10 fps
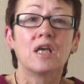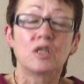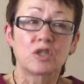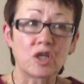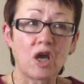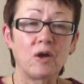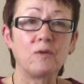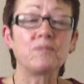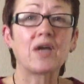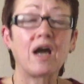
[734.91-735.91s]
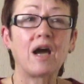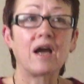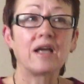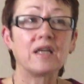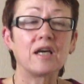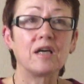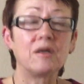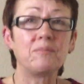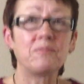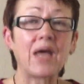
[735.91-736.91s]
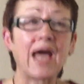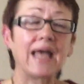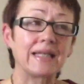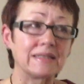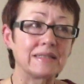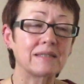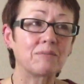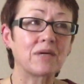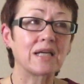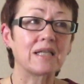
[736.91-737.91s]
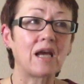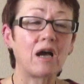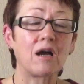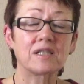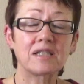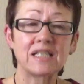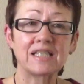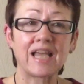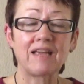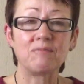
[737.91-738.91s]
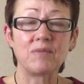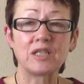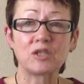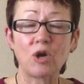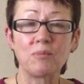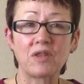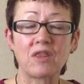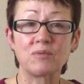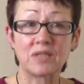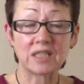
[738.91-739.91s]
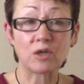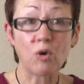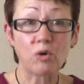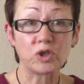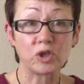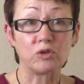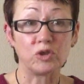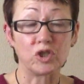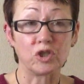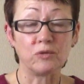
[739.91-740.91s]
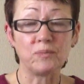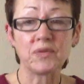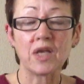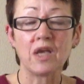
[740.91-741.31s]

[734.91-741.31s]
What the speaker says: So I and my sister told me that there was this course you could do,